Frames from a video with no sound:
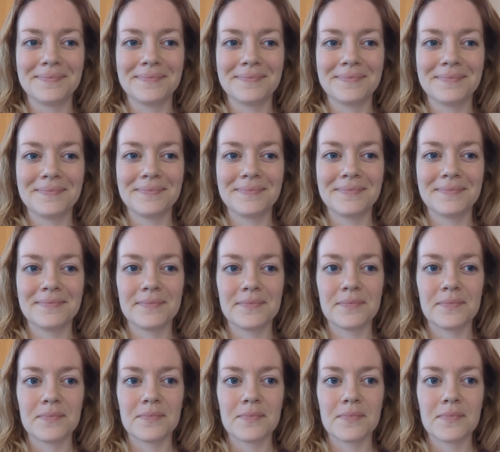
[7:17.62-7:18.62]

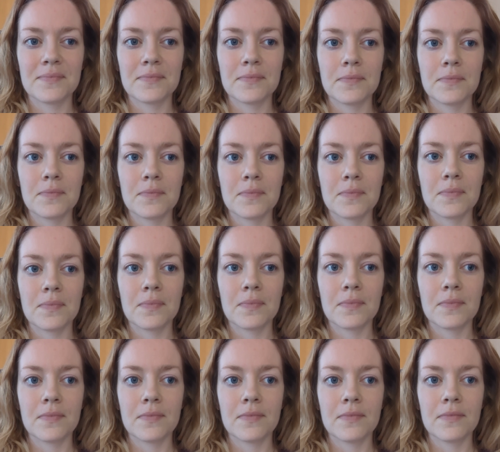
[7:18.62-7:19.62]

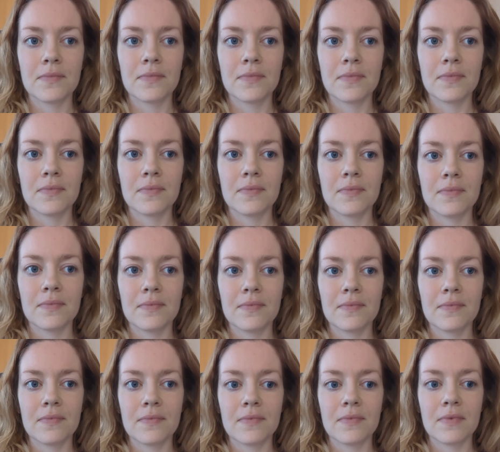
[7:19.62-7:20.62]

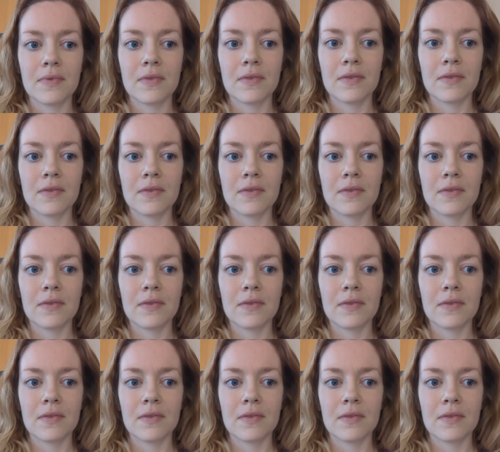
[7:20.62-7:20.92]
Nothing is said.